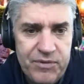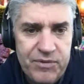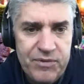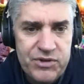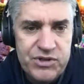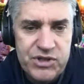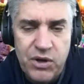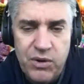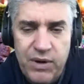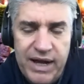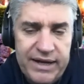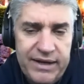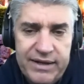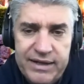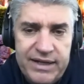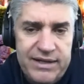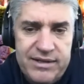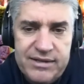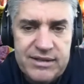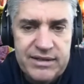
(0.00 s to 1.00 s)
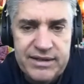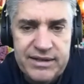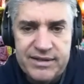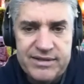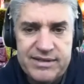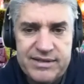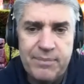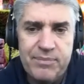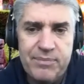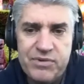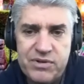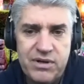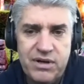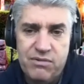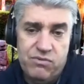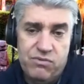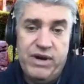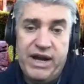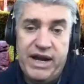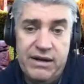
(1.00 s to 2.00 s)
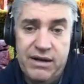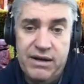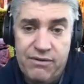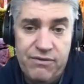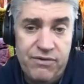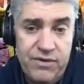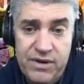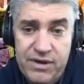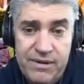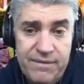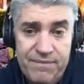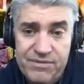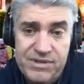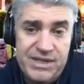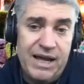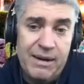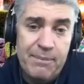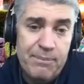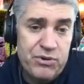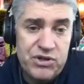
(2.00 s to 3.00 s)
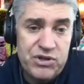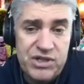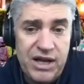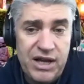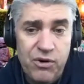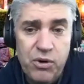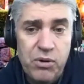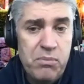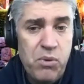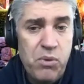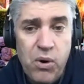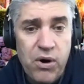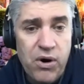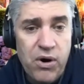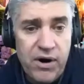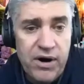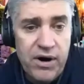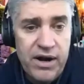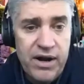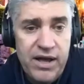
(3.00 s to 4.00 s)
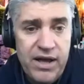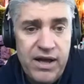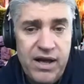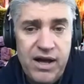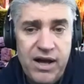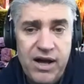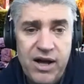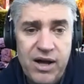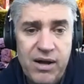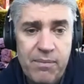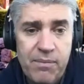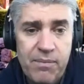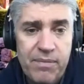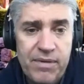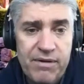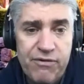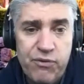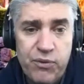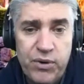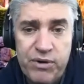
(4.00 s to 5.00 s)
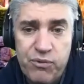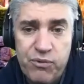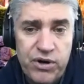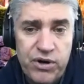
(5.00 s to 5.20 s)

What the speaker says: So I could easily accept a rate of 10% or more if we really